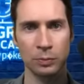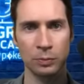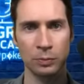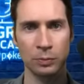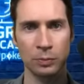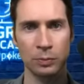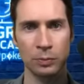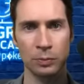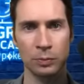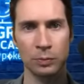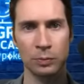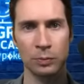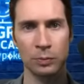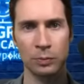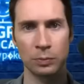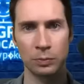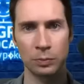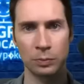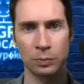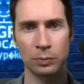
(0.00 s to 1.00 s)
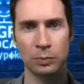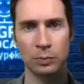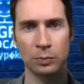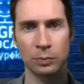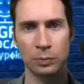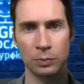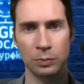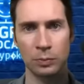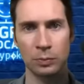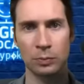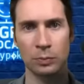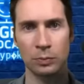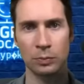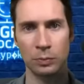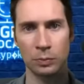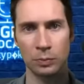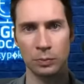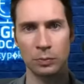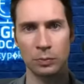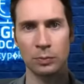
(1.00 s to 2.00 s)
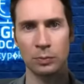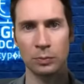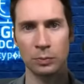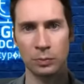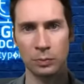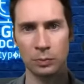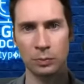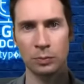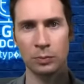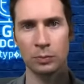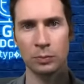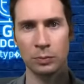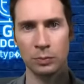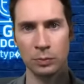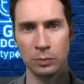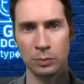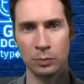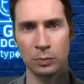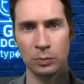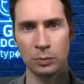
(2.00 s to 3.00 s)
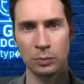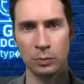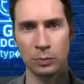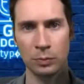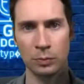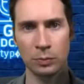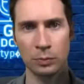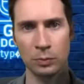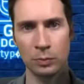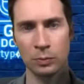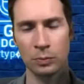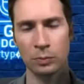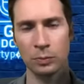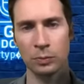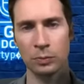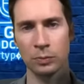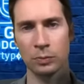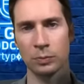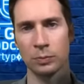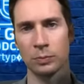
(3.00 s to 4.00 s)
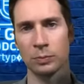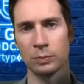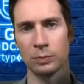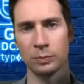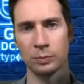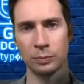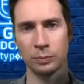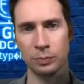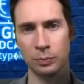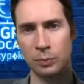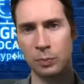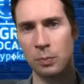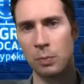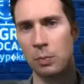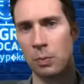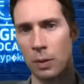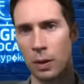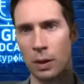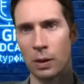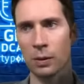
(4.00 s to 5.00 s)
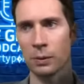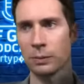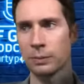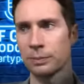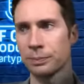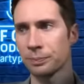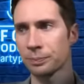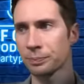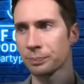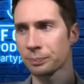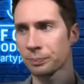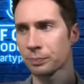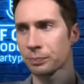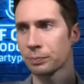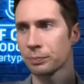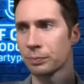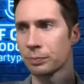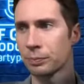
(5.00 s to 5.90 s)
(not speaking)